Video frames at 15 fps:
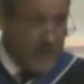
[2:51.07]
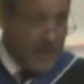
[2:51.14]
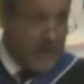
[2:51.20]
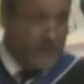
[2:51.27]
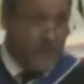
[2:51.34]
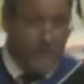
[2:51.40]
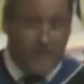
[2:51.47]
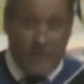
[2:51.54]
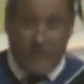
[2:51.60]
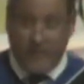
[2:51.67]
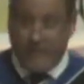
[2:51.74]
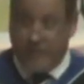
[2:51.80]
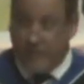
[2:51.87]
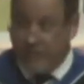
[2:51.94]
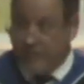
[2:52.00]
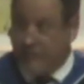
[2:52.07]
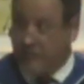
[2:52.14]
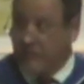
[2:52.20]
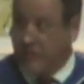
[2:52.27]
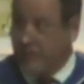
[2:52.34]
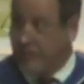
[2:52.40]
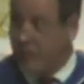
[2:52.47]
I have a very, very
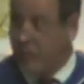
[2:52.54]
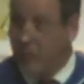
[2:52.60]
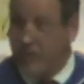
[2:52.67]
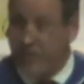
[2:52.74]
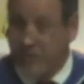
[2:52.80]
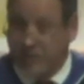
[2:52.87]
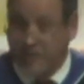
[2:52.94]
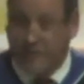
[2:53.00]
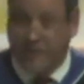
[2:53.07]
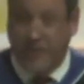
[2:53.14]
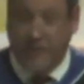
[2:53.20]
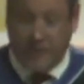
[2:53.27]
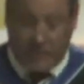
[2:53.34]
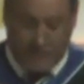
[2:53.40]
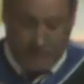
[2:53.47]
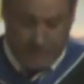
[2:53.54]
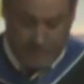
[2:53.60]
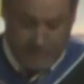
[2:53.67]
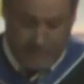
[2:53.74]
simple wish for you.